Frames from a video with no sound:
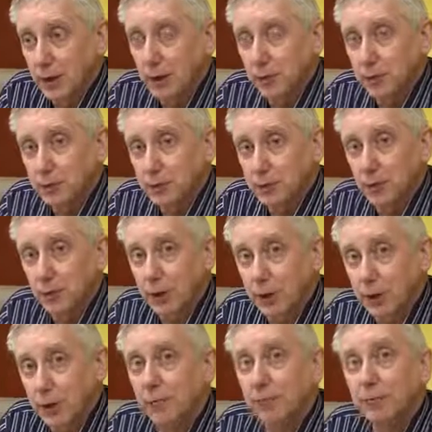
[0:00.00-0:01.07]
I'm just talking
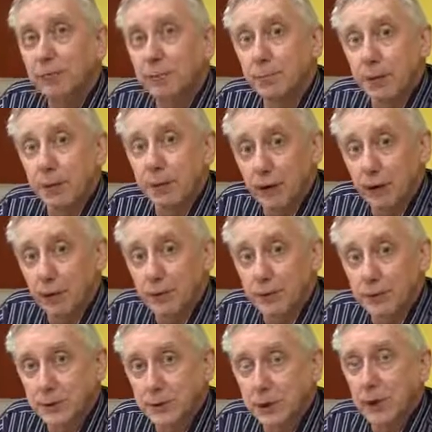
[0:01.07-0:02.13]
about
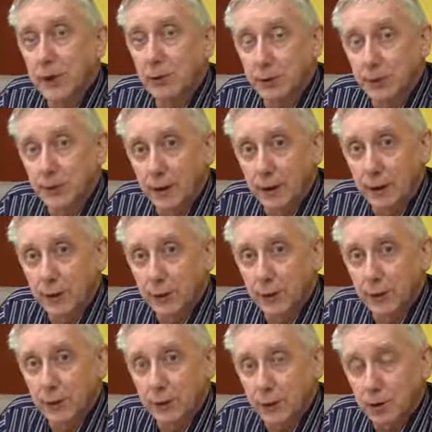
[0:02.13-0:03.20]
familiarity with the
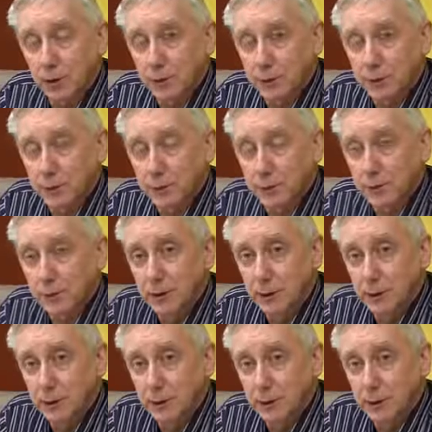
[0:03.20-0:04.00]
language and the concepts.